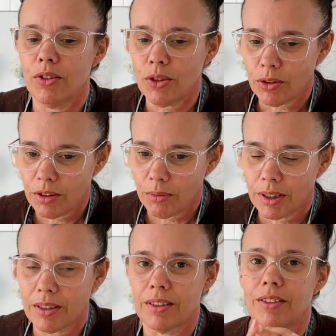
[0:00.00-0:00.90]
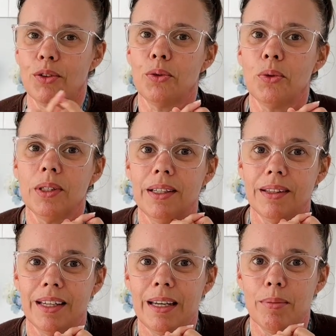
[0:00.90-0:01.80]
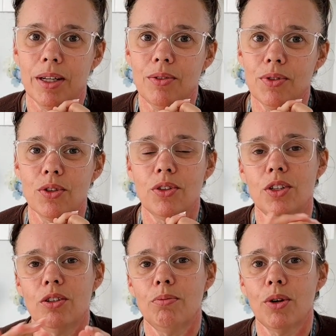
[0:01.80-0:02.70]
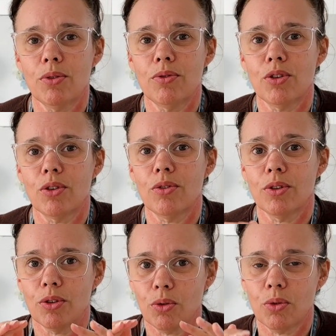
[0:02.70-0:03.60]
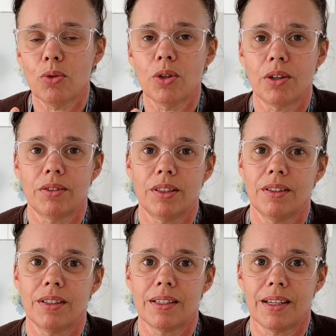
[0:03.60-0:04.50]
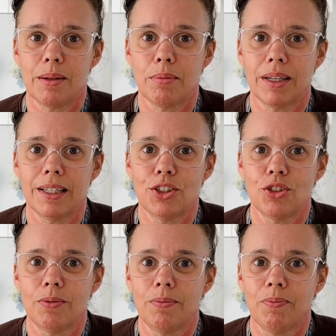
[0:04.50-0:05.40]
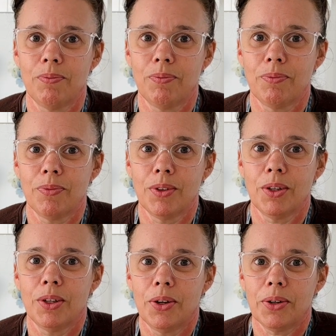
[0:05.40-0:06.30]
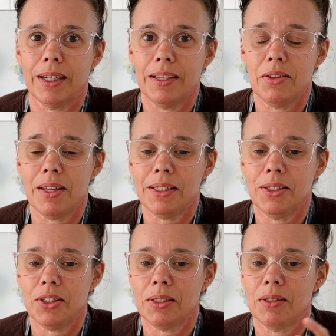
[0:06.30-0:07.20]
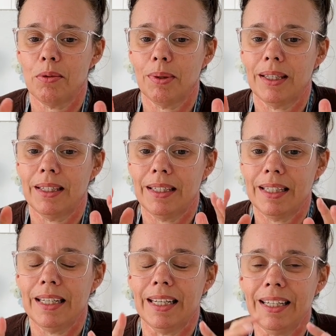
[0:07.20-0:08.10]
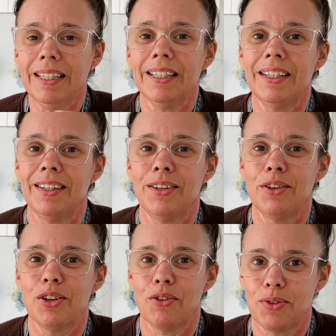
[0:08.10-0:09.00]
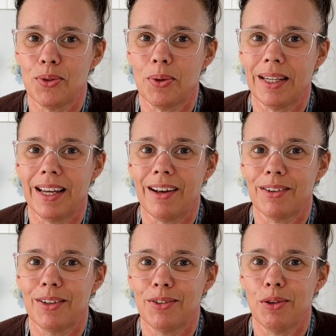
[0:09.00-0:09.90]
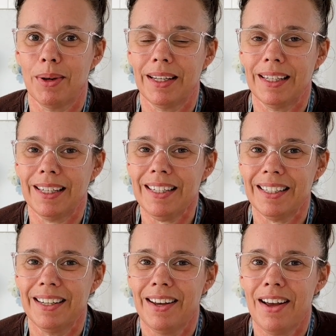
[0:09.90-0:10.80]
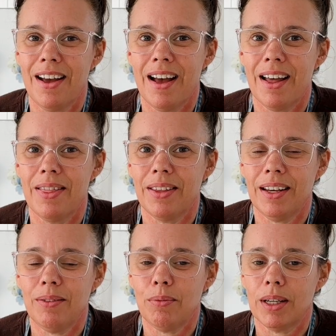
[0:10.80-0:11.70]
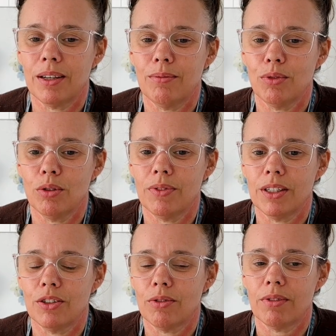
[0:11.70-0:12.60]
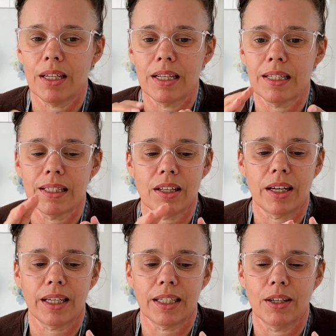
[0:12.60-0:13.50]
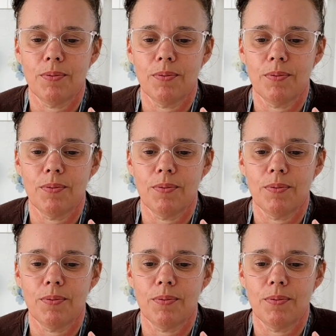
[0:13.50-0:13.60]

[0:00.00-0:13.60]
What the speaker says: document it all in the email so that you both know that you're all on the same page. Okay, so that's just the beginning of sorting out your wedding cake. And then we can move into things like